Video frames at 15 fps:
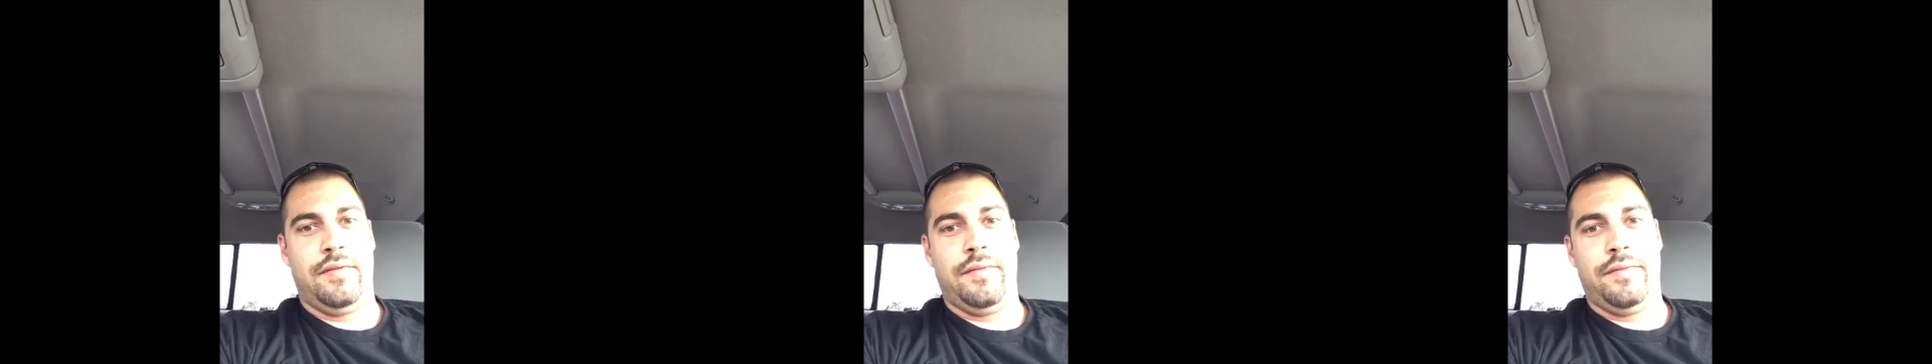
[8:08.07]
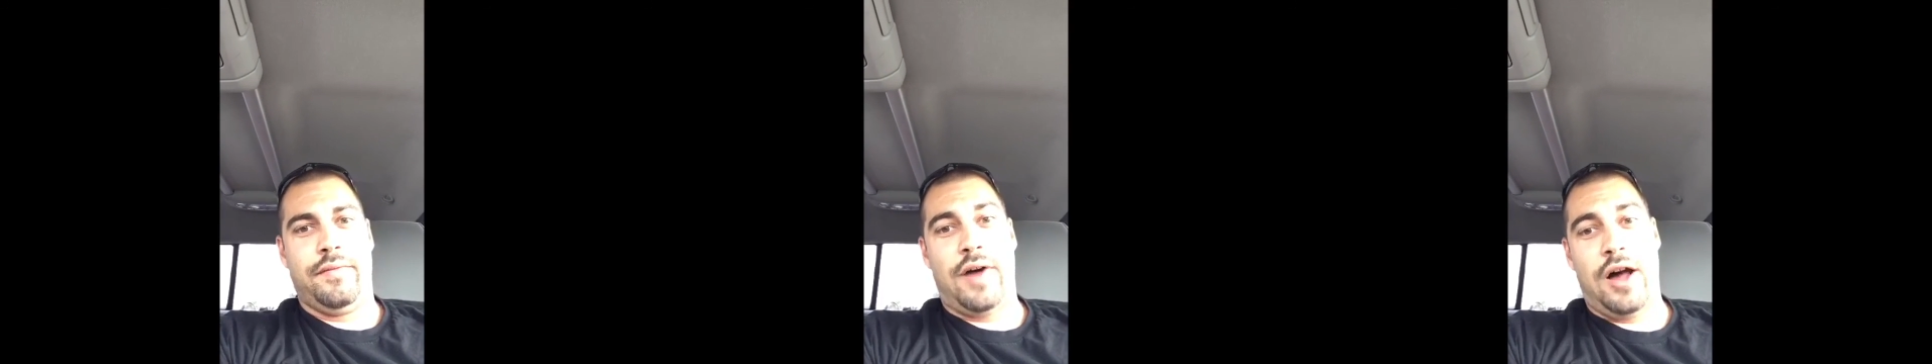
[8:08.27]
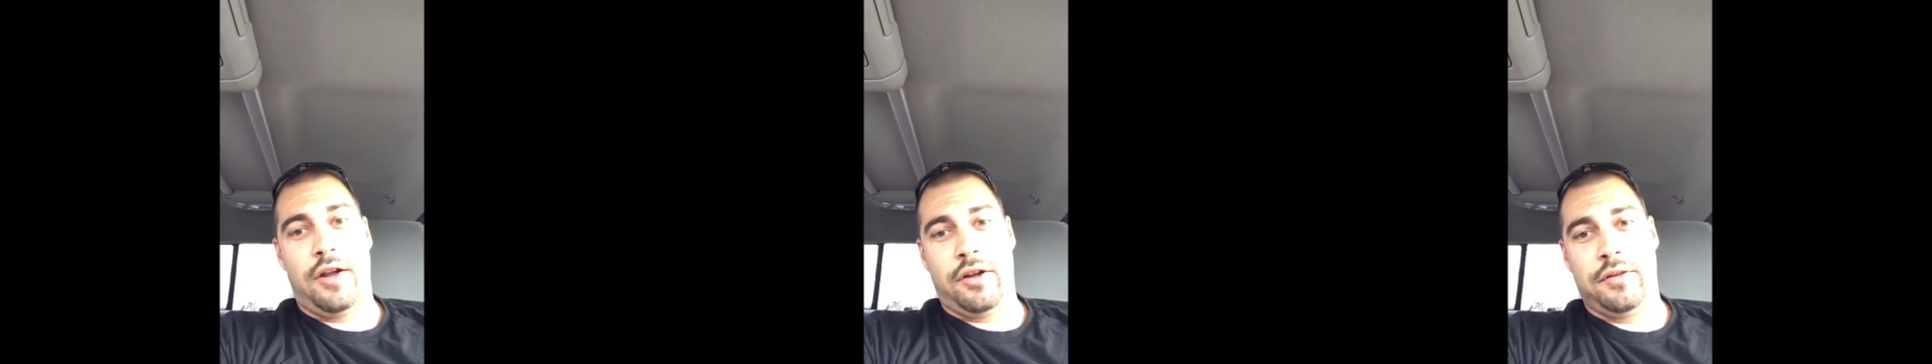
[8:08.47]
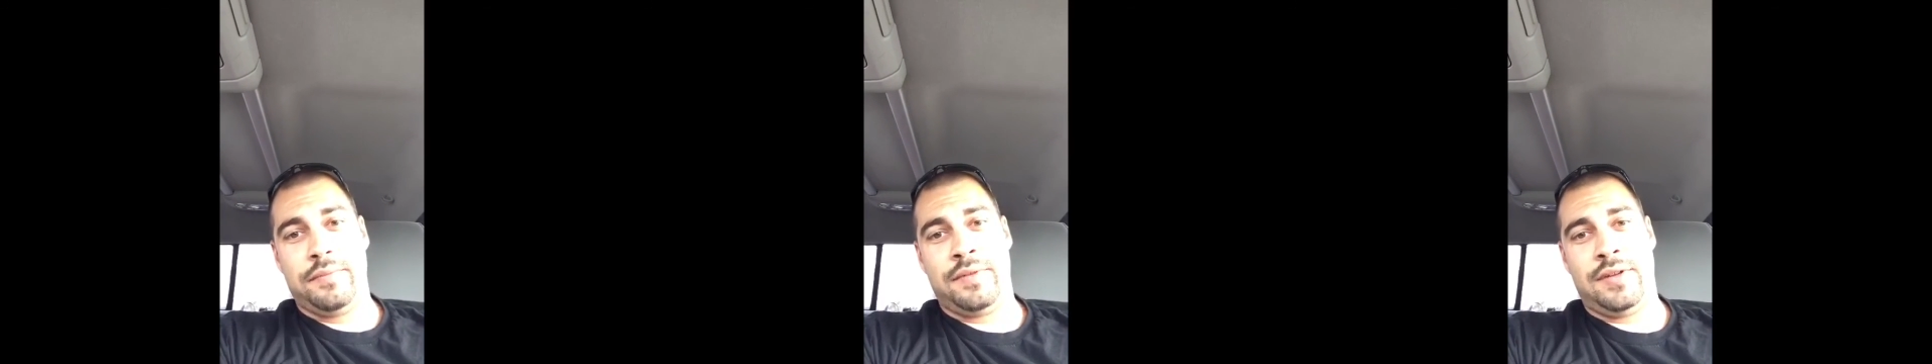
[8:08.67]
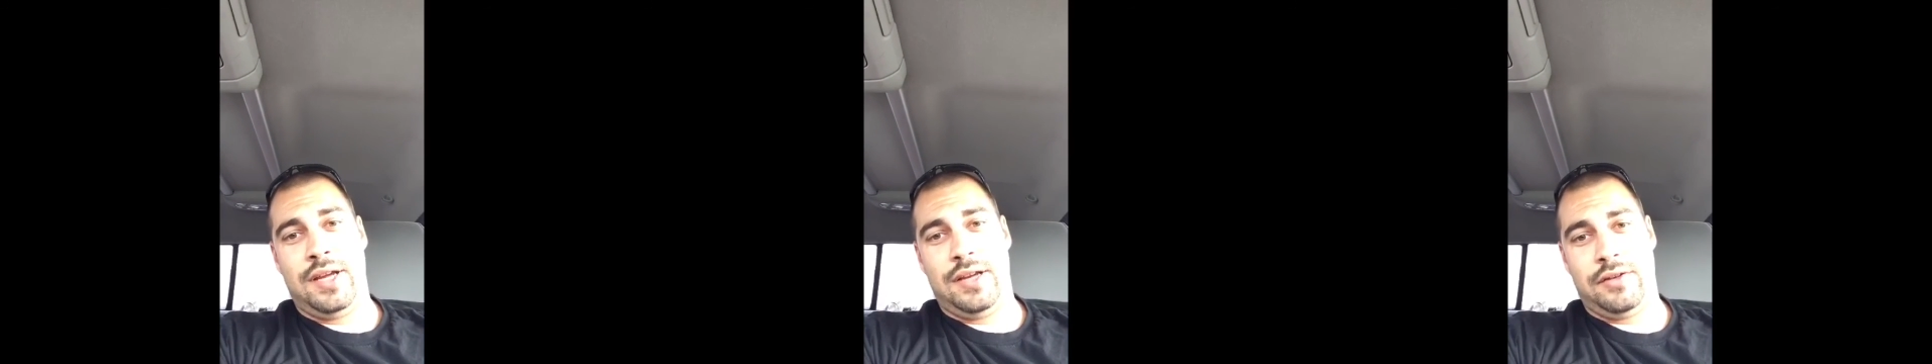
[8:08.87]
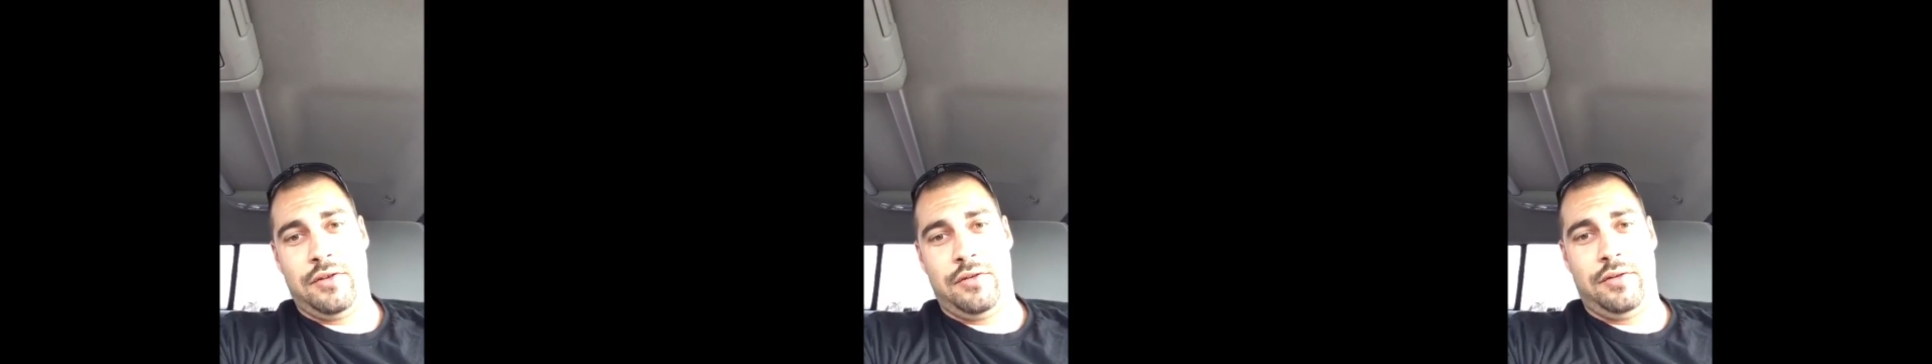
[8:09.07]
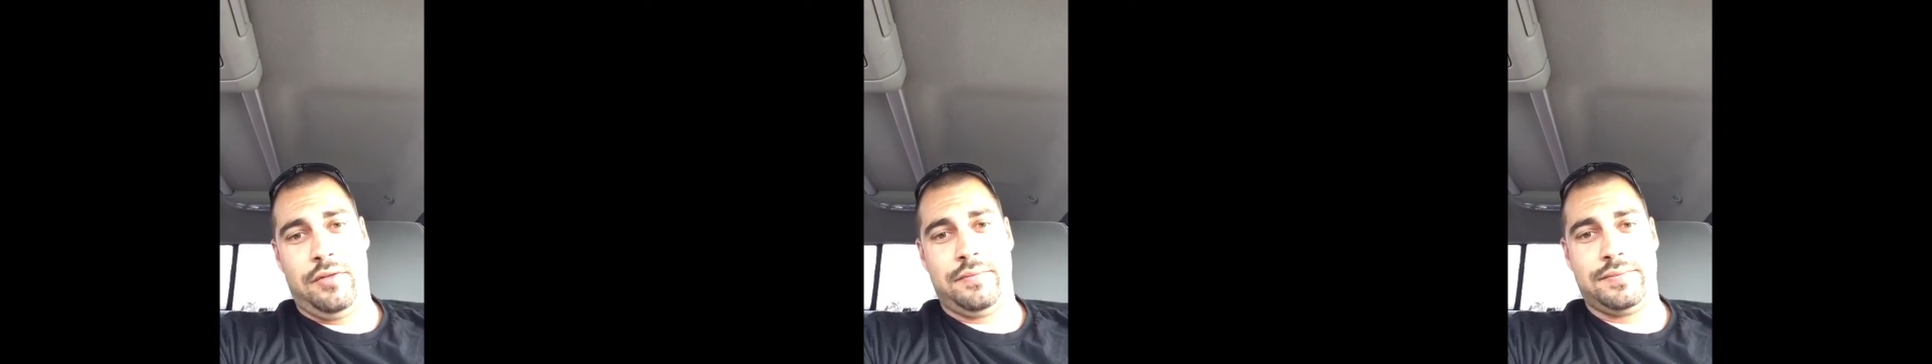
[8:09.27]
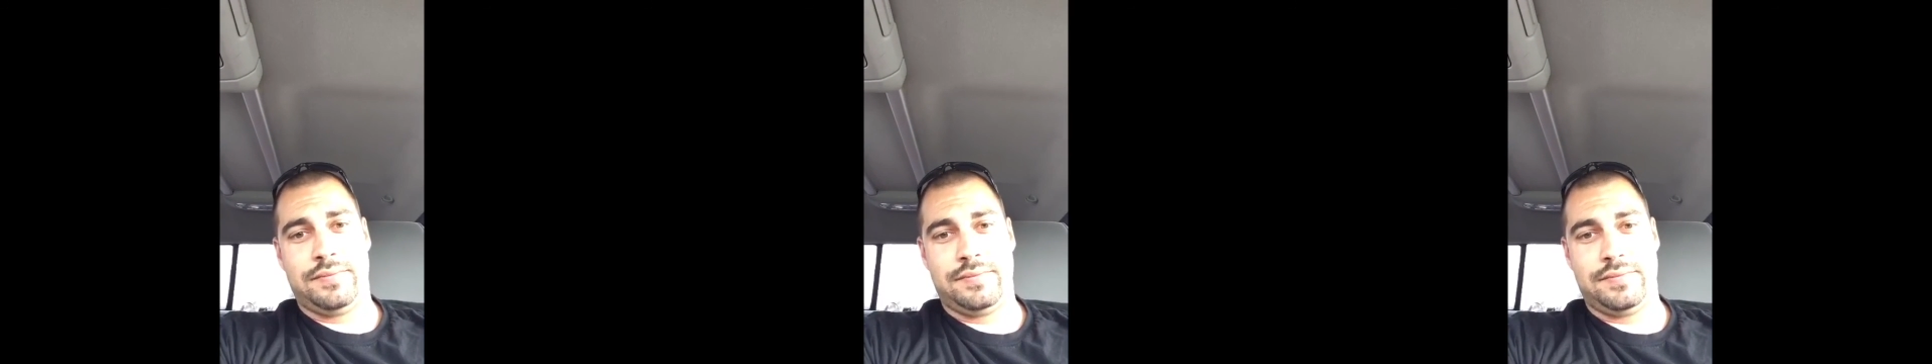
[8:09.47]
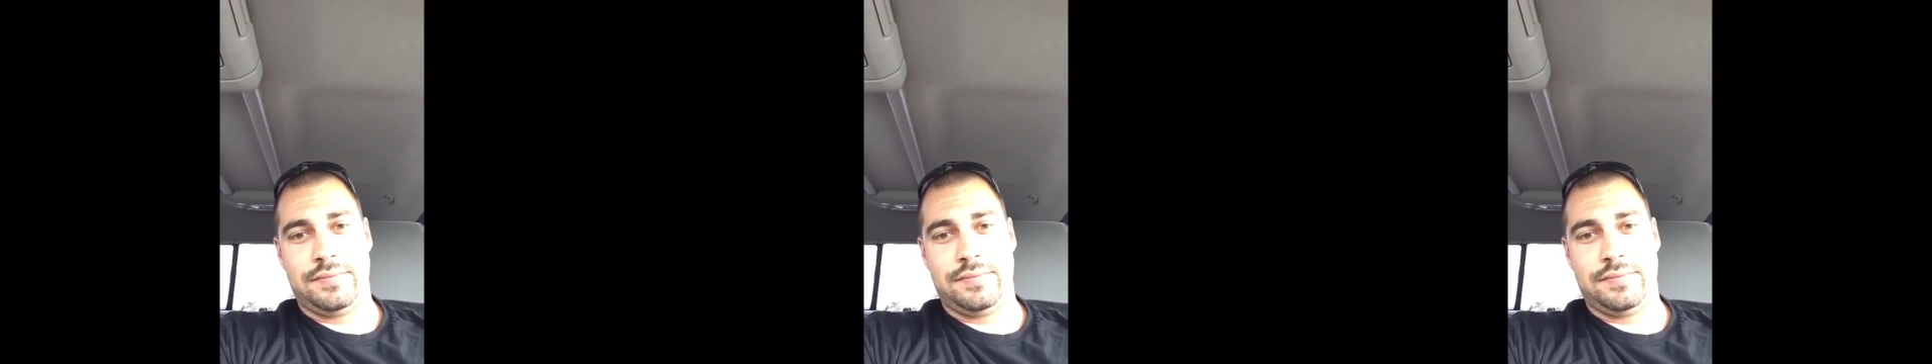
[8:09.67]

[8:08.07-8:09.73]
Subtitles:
Follow them, stick to them,